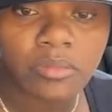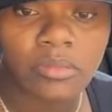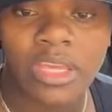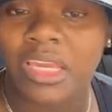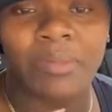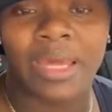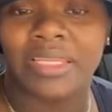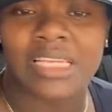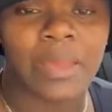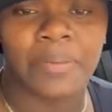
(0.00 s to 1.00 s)
Anybody,
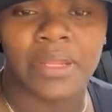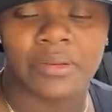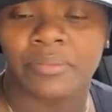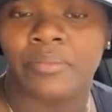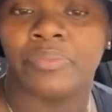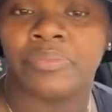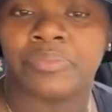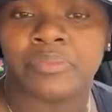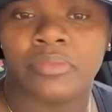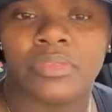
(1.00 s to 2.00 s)
type it in.
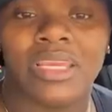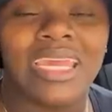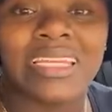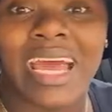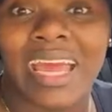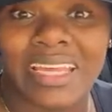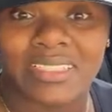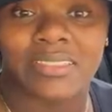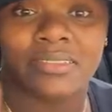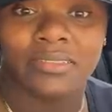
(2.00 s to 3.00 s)
It
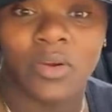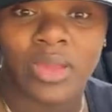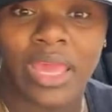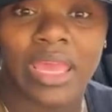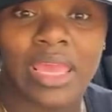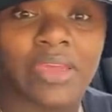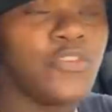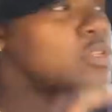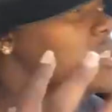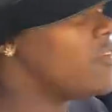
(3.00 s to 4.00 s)
dies okay? If you
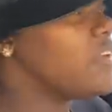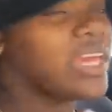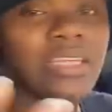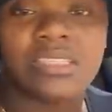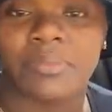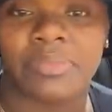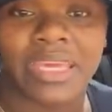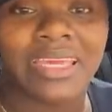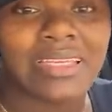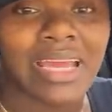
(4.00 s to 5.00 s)
suffocate something,
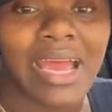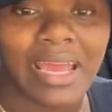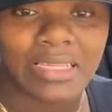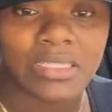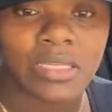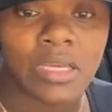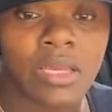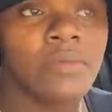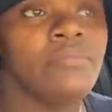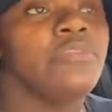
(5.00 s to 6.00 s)
it dies.
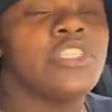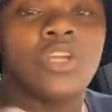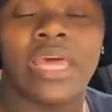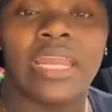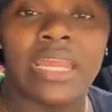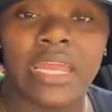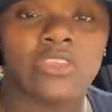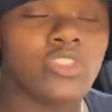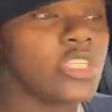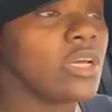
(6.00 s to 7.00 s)
So that
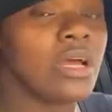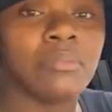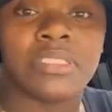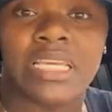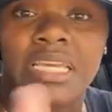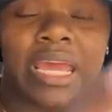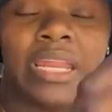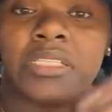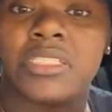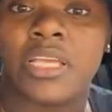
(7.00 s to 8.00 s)
androgen comes in and
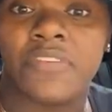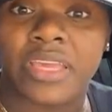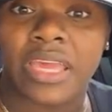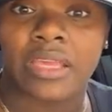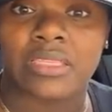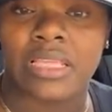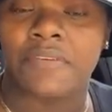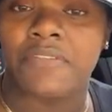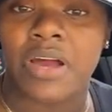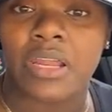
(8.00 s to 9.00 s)
it suffocates that
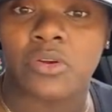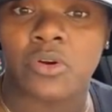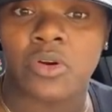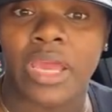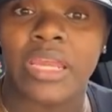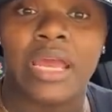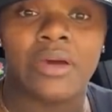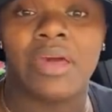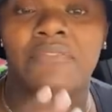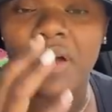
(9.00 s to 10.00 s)
follicle, and now
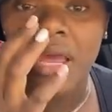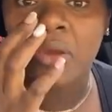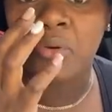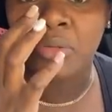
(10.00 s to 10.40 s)
that follicle